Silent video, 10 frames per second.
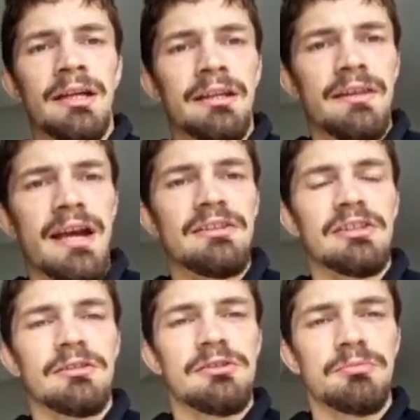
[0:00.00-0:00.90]
There's
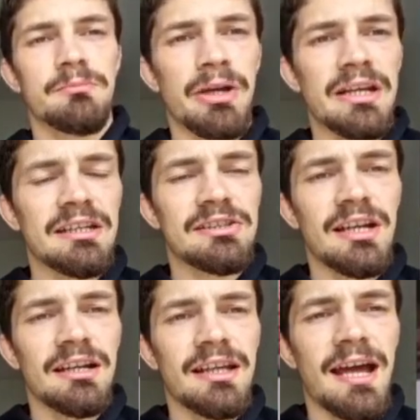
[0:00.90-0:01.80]
a spinning
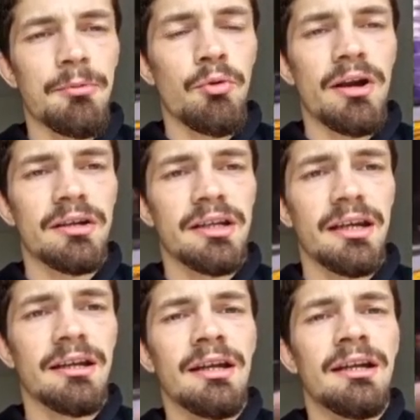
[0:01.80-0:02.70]
style capoeira
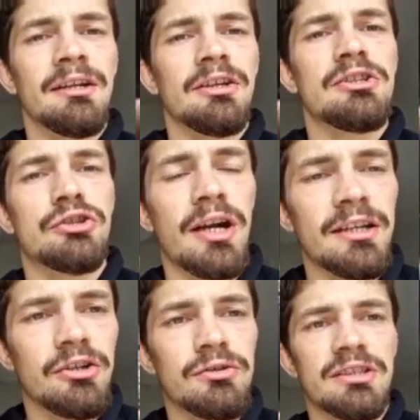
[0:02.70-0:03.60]
kick. He's trying
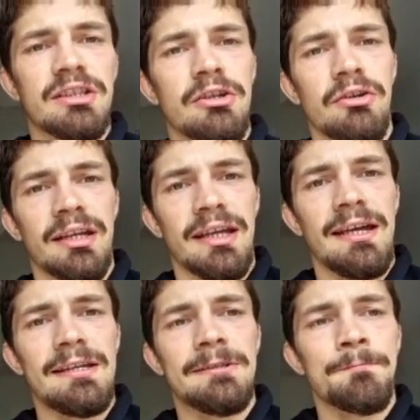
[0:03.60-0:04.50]
to use it to cut the
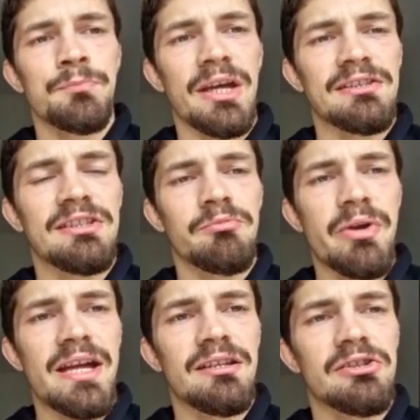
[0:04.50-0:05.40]
cage. That's his
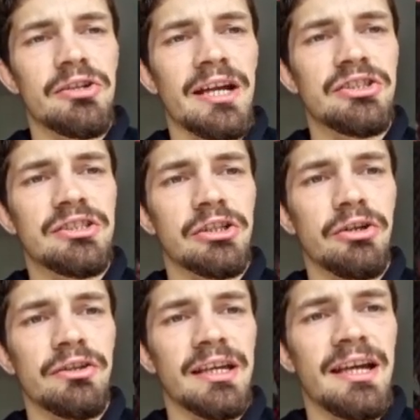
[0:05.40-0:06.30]
main strategy, to
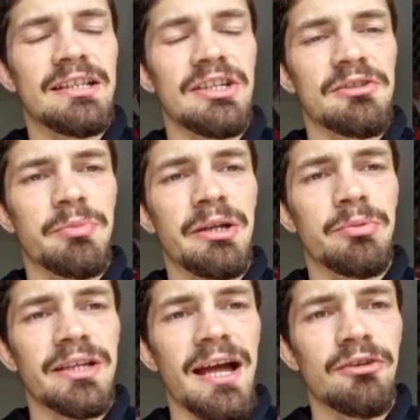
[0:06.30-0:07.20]
cut the cage as
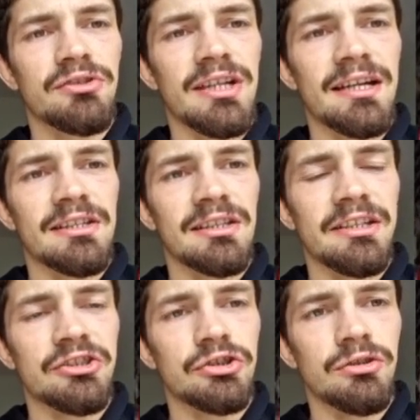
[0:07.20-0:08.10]
people get outside his
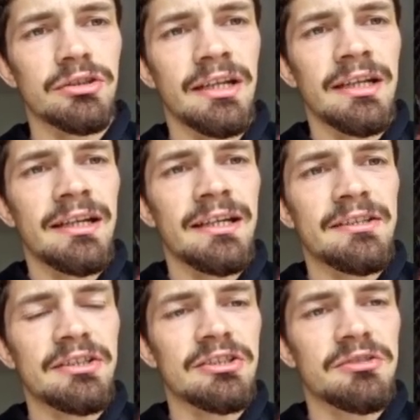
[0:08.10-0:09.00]
lead shoulder, is
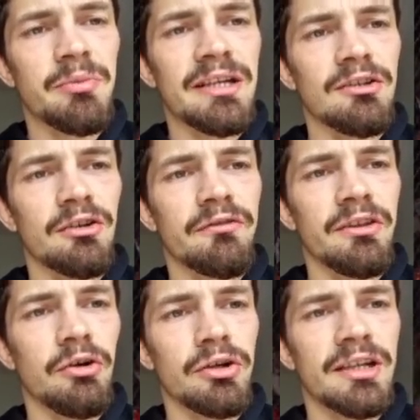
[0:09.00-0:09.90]
he'll spin and look for
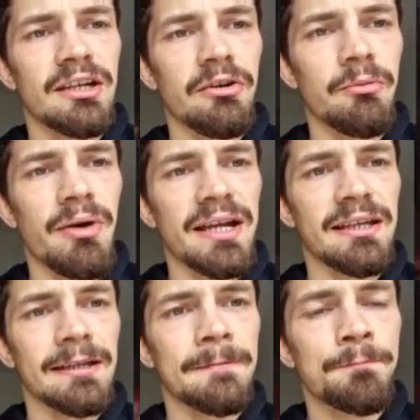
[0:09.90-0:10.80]
the hook kick or the back
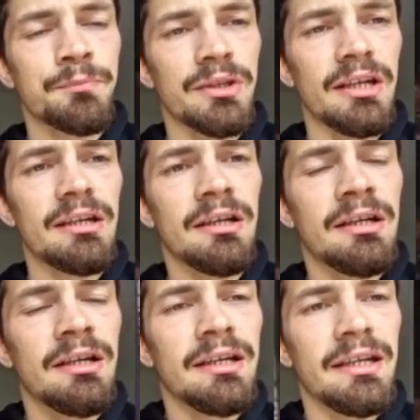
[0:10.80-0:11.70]
kick. Here,
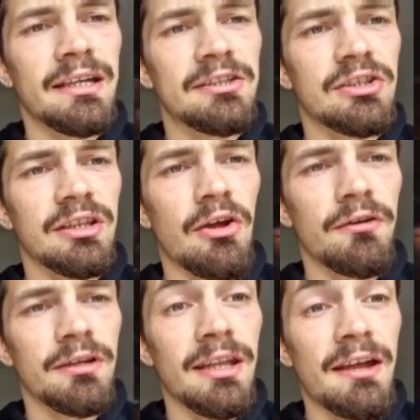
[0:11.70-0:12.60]
he hits a
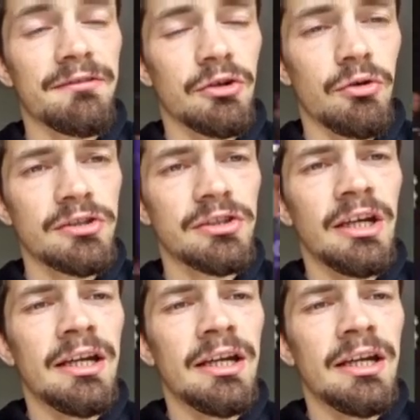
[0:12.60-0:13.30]
left cross.